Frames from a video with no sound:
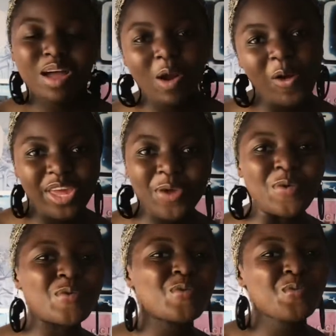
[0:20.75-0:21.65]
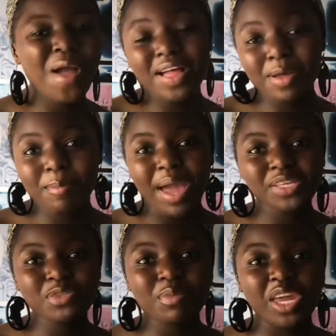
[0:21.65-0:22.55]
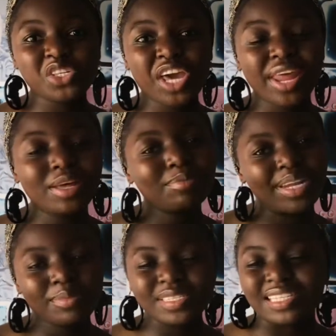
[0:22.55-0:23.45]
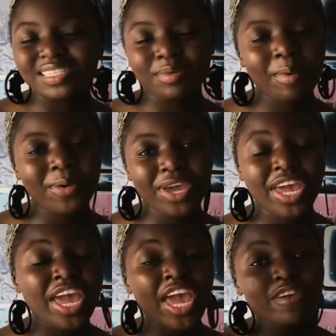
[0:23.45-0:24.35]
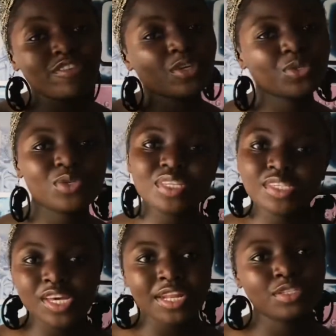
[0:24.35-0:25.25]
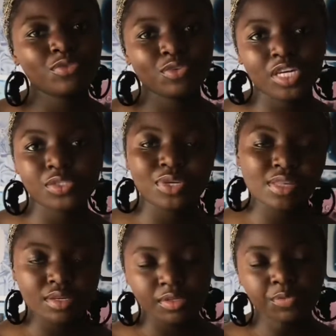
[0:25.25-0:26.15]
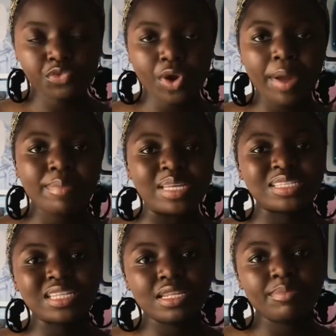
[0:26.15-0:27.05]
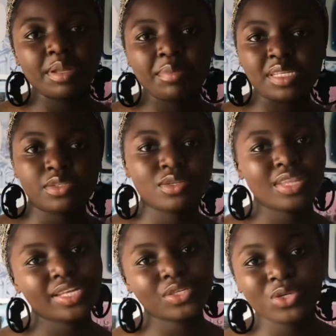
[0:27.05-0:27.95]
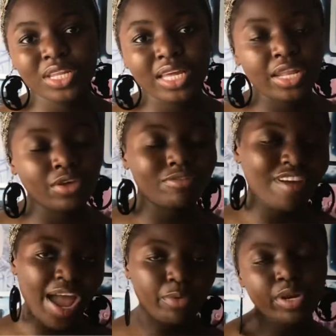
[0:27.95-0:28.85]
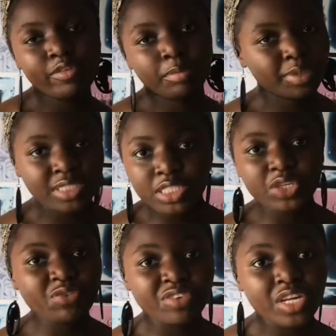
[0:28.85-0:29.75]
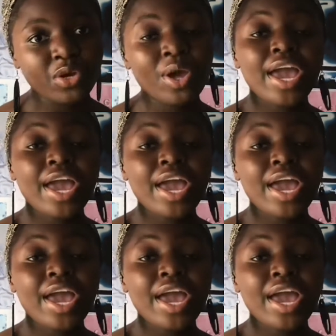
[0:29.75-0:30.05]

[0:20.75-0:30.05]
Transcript: How are you? Welcome back to my channel. My name is Lisa Marie. If you're new to this channel, don't forget to hit the subscribe button and the bell button so that you can get notified whenever I post a new video.